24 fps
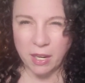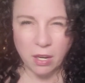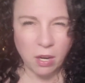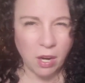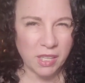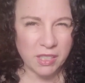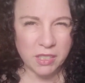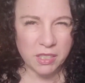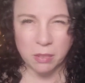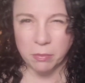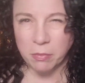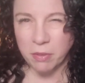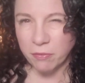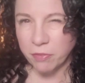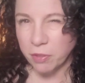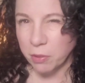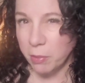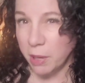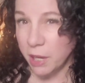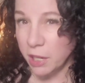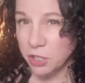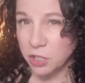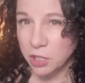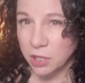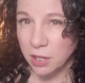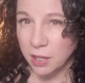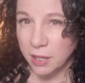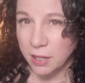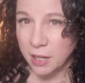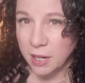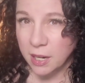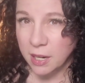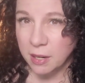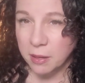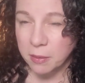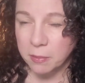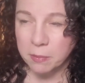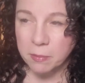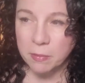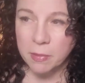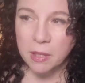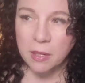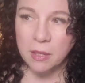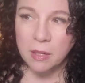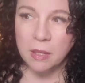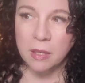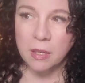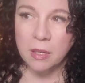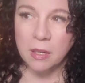they got some information on him.